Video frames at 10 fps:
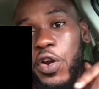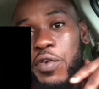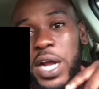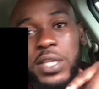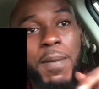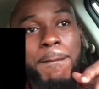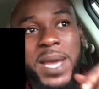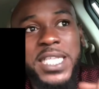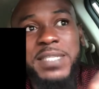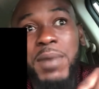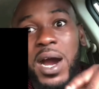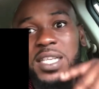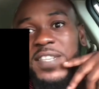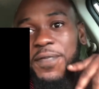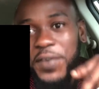react to Medz Bass
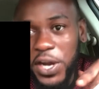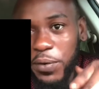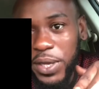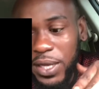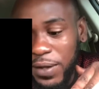Theory.